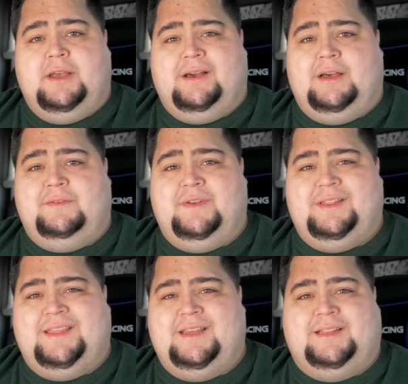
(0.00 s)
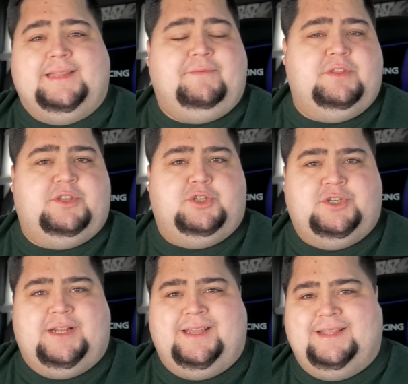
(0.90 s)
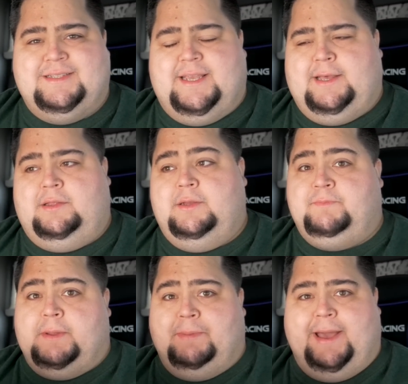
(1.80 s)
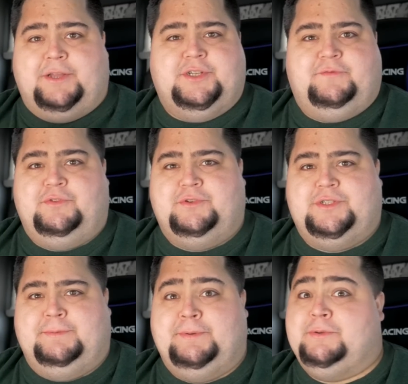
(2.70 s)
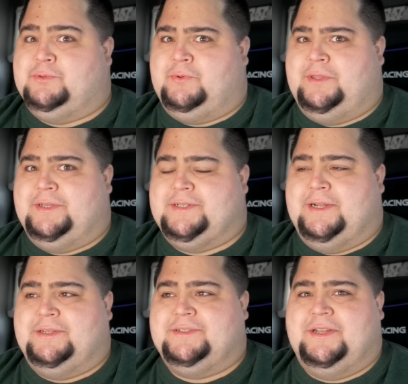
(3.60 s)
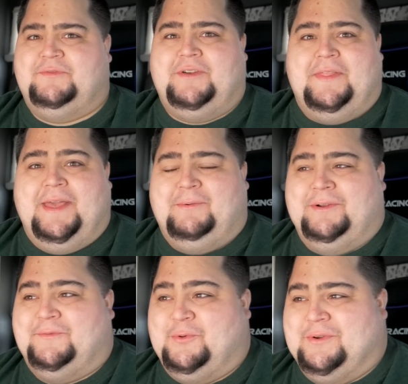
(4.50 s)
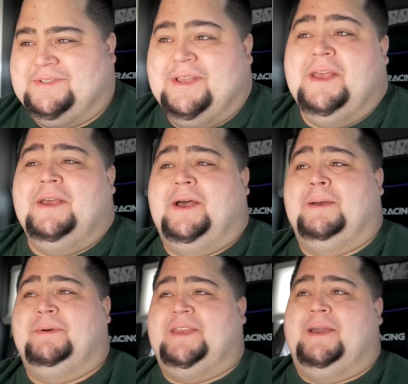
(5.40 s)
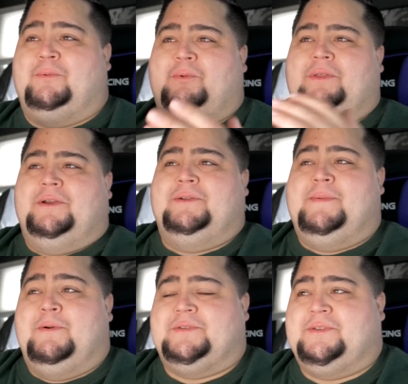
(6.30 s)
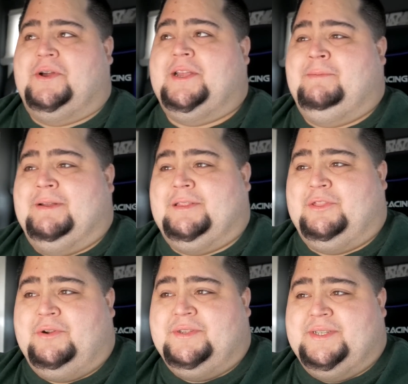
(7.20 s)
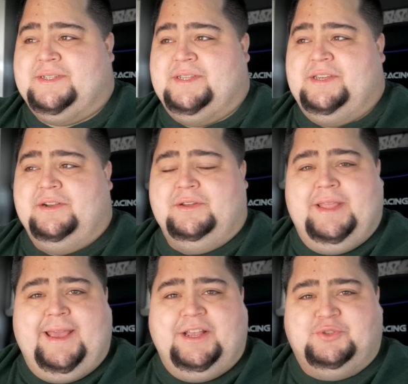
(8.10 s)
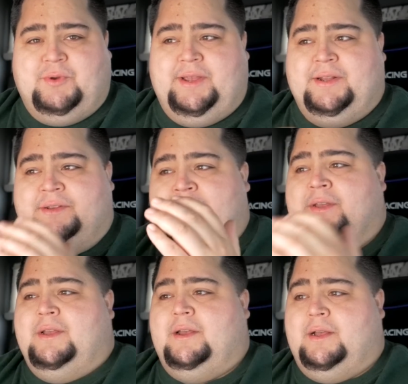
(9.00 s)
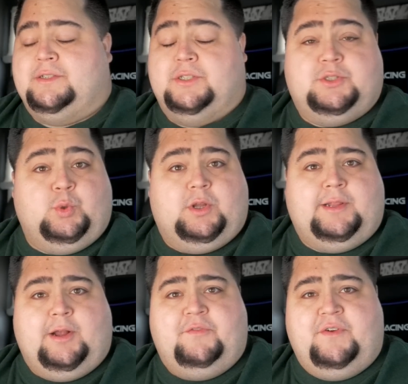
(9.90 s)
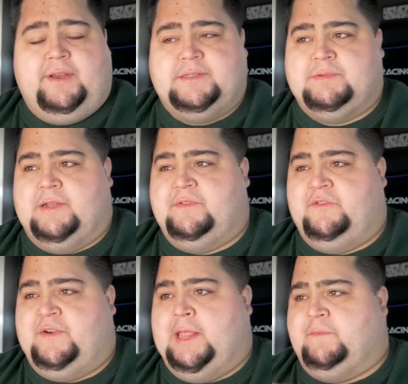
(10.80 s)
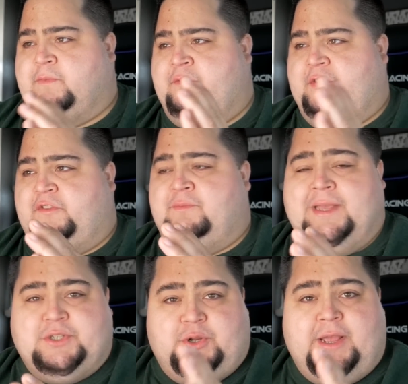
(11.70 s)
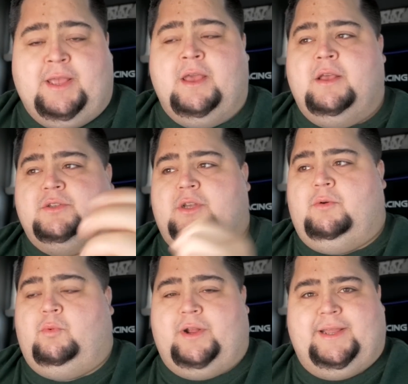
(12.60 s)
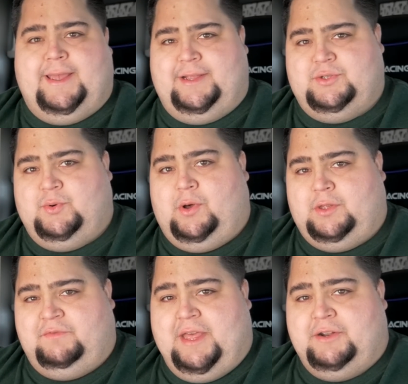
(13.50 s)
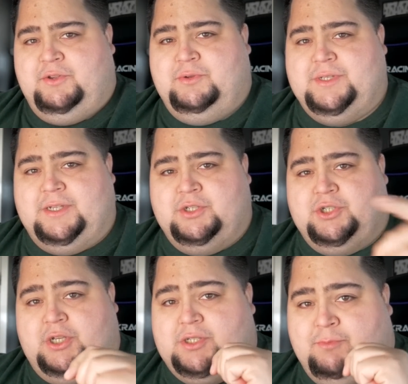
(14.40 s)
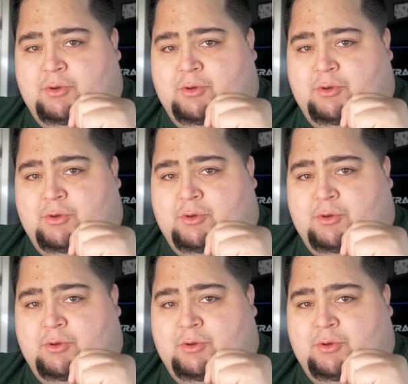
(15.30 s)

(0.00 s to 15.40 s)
of the eleventh gen Intel packaging for their C P Us. Really exciting stuff on that one, of course. Uh, but yeah, we're really going to be mostly talking about the thirty sixty here and the hash rate and uh, sort of clarifying some stuff in the follow-up from the video from yesterday. So we're going to get into all of that news in just a